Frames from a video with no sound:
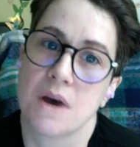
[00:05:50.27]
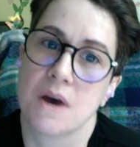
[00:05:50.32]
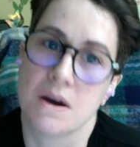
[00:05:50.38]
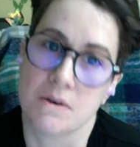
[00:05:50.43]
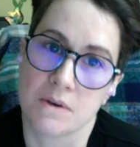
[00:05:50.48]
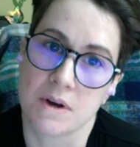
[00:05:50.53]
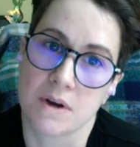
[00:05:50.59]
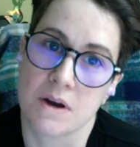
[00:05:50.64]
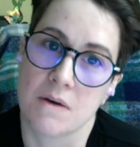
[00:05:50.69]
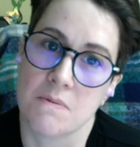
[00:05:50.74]

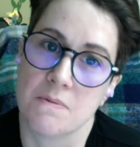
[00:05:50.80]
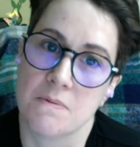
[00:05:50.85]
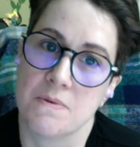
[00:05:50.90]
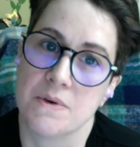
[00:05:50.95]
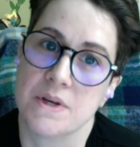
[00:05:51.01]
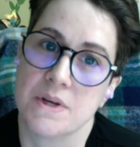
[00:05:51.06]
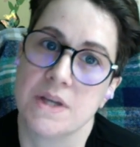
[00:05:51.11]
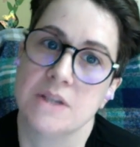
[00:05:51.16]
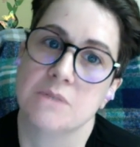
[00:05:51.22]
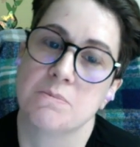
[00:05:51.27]
outcome for
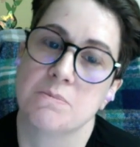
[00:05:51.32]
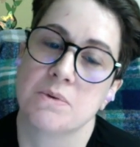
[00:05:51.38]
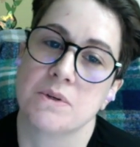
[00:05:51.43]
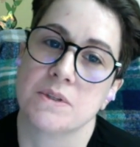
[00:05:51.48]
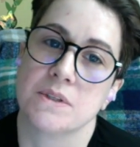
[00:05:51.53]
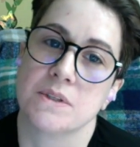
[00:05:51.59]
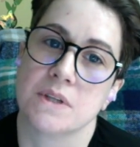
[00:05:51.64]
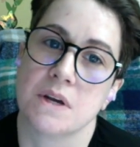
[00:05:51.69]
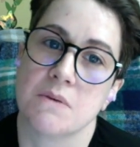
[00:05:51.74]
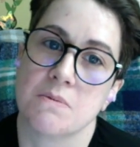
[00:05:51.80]
each
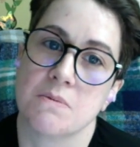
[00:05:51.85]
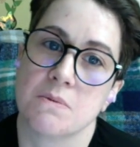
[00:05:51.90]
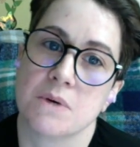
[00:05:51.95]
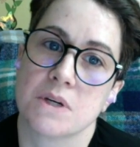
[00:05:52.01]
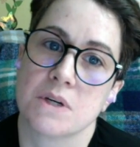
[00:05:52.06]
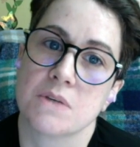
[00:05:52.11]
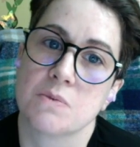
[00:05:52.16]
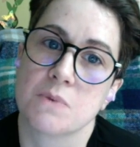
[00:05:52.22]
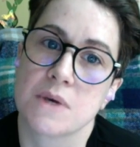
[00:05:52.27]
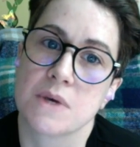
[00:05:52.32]
person I've
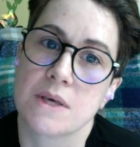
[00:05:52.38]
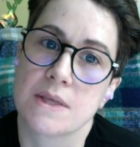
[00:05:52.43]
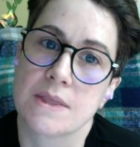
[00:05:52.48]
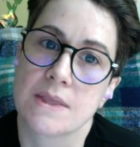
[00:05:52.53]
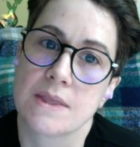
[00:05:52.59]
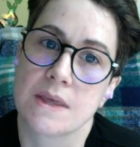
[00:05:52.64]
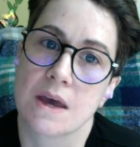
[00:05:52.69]
worked with.